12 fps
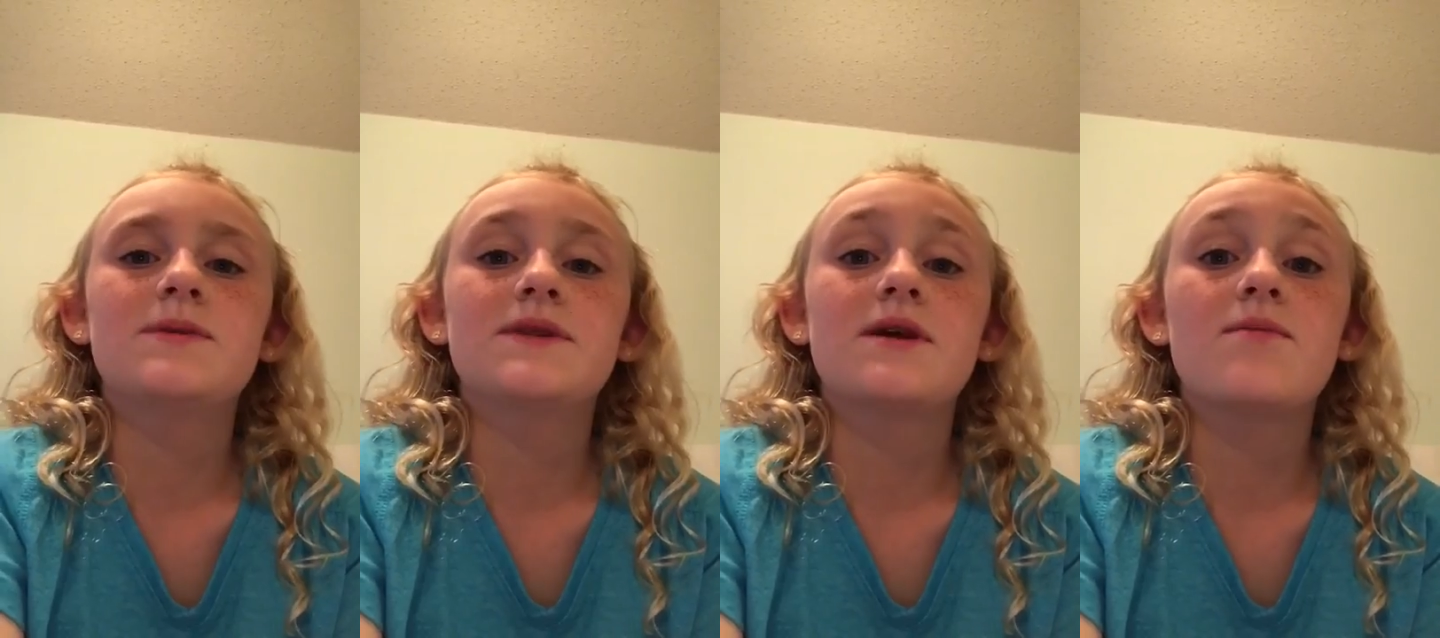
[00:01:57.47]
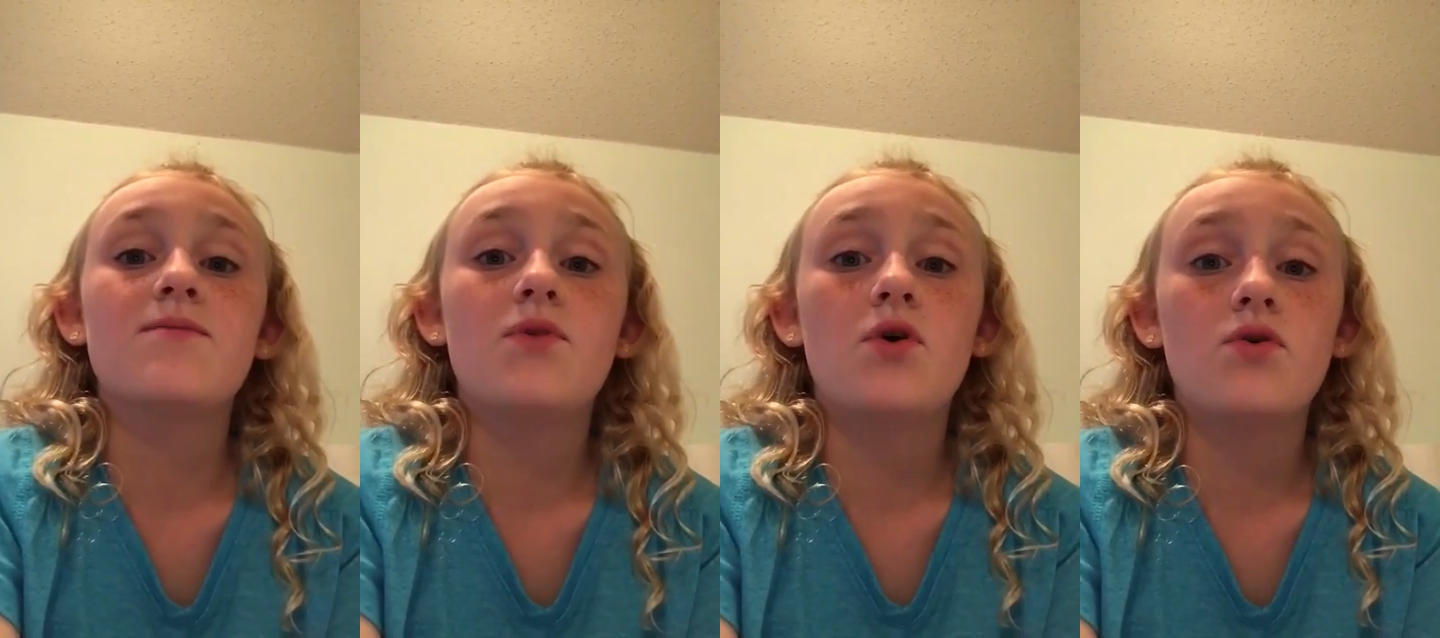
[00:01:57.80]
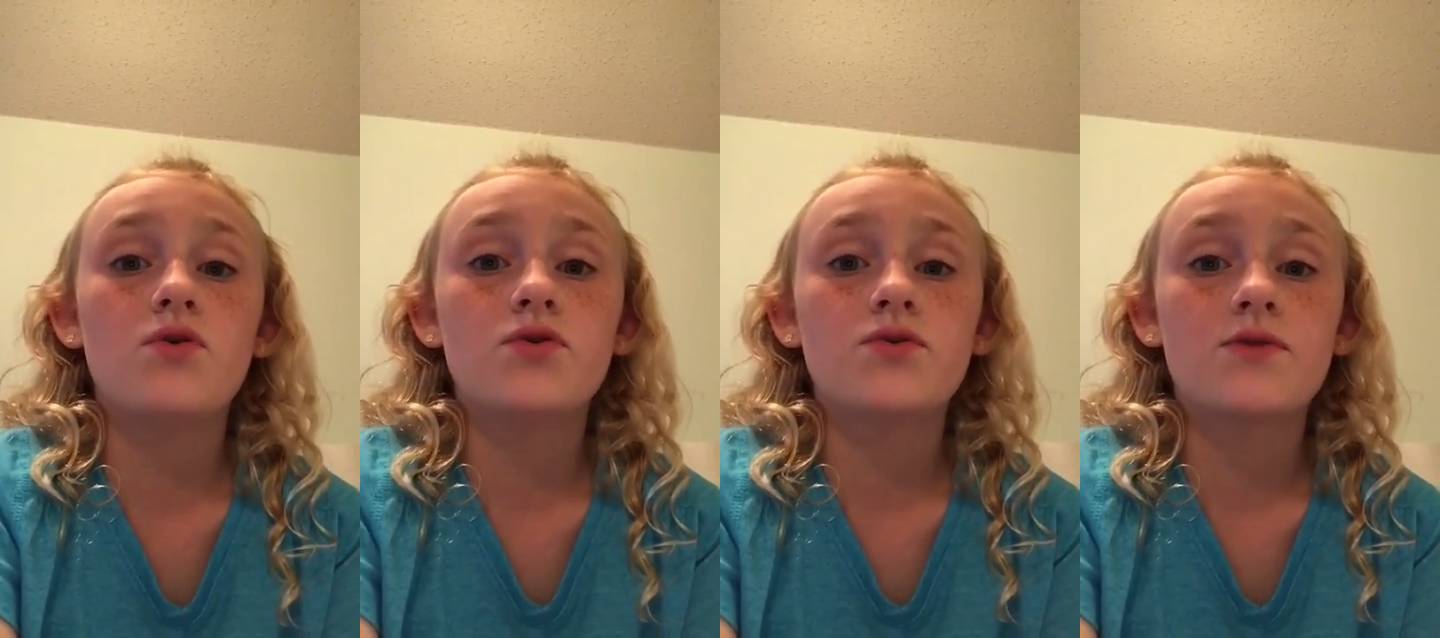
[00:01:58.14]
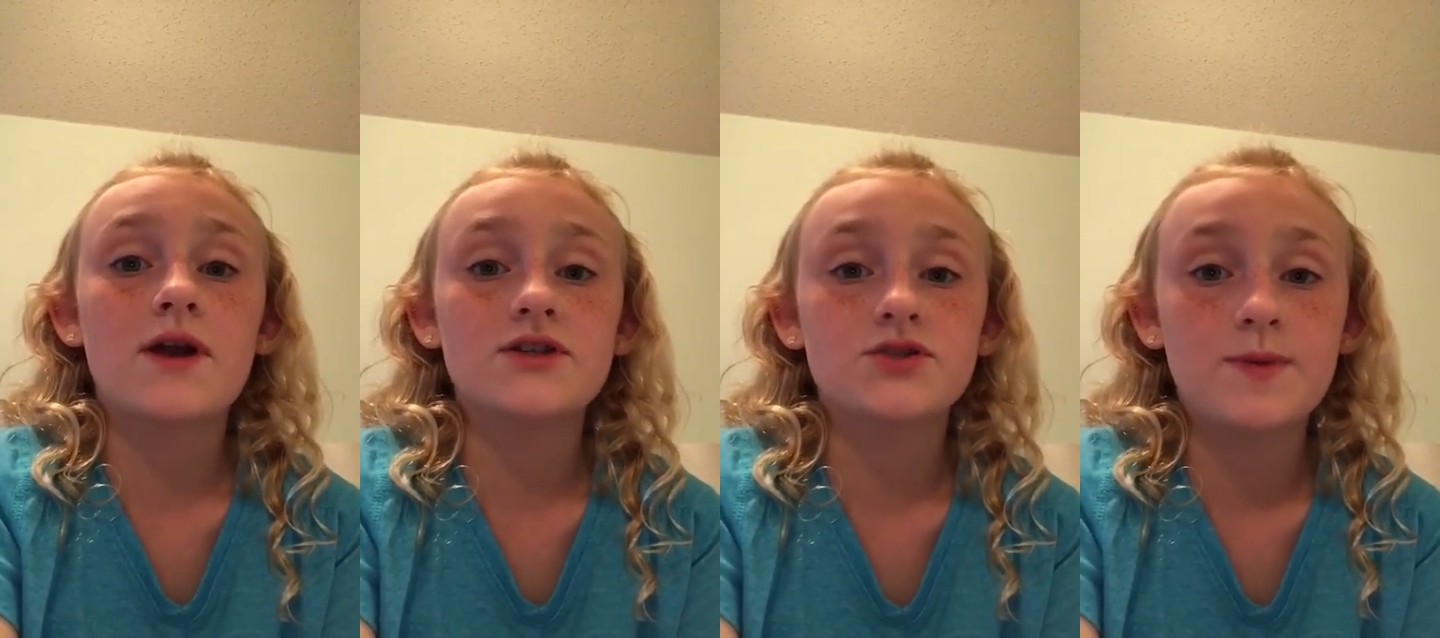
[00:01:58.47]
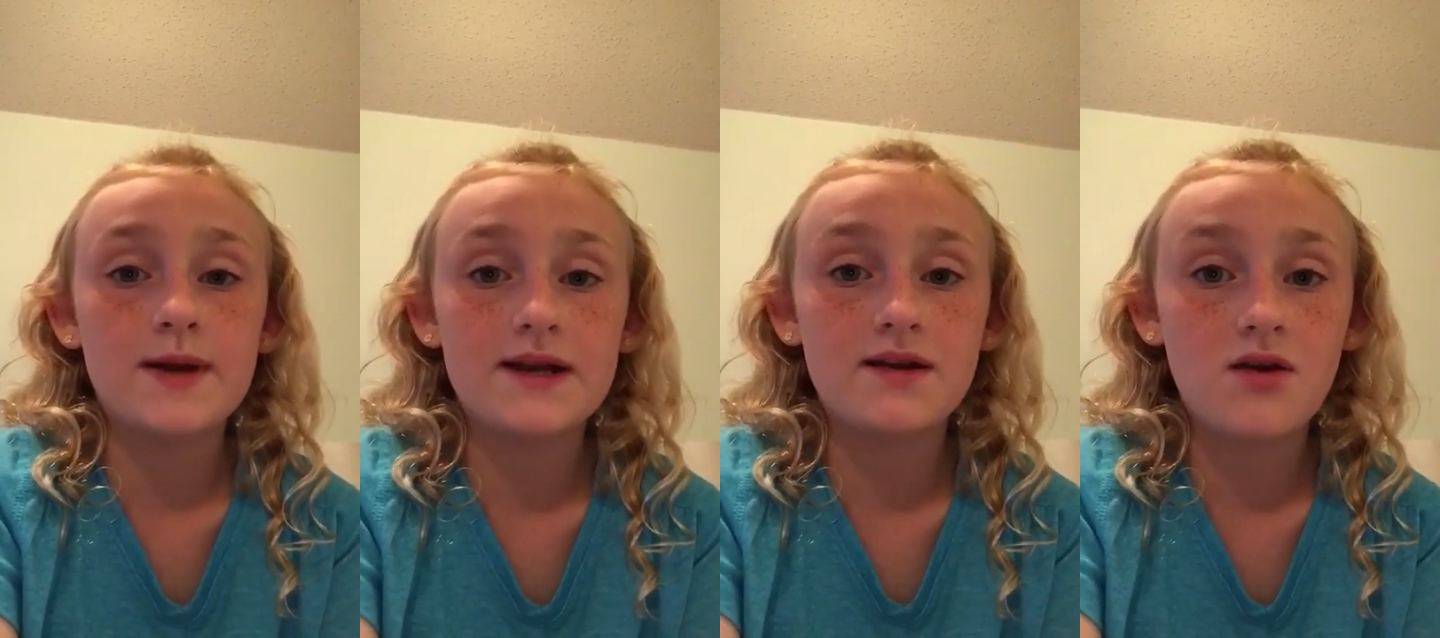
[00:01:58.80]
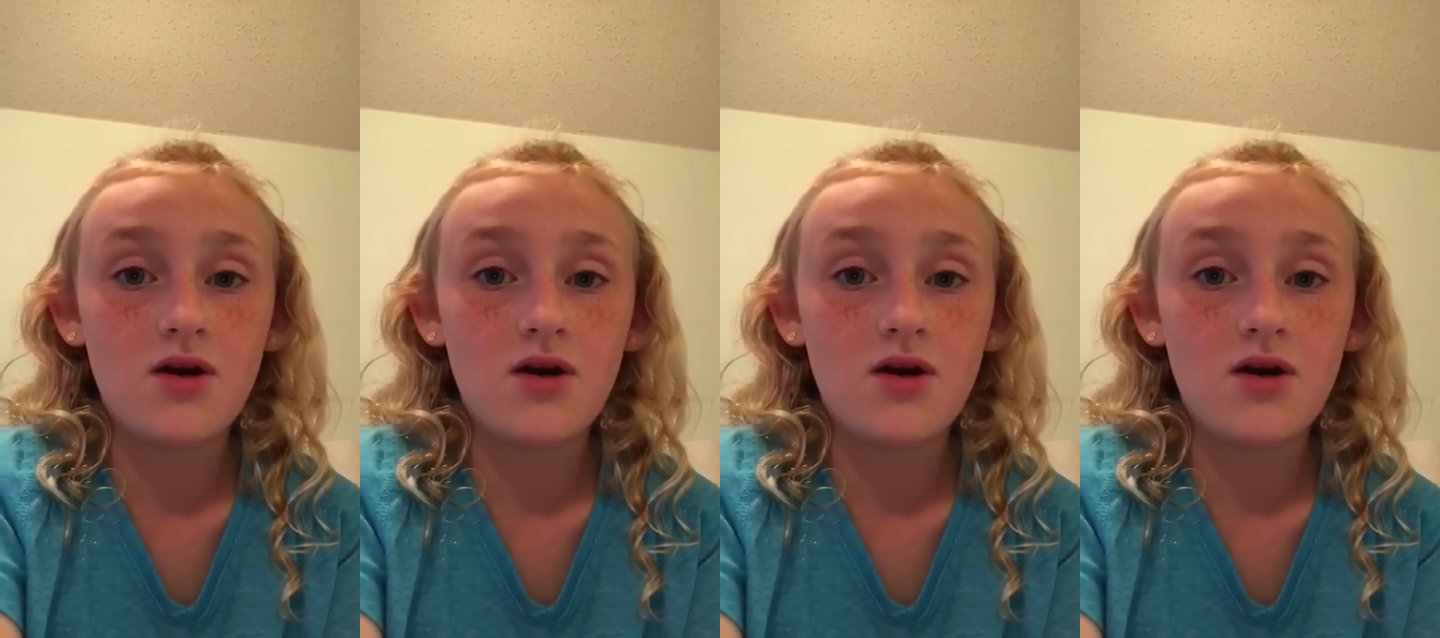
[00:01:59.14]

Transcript: but they both graduated